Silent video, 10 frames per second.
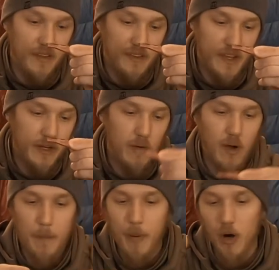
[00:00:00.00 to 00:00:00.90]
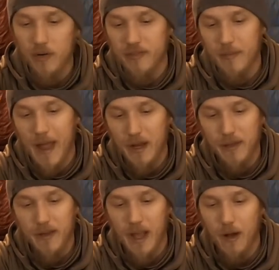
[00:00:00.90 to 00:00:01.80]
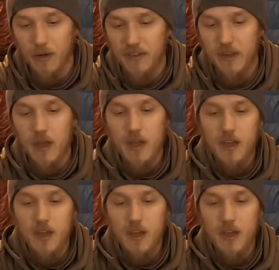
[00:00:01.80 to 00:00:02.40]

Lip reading: Signal apart from anything else,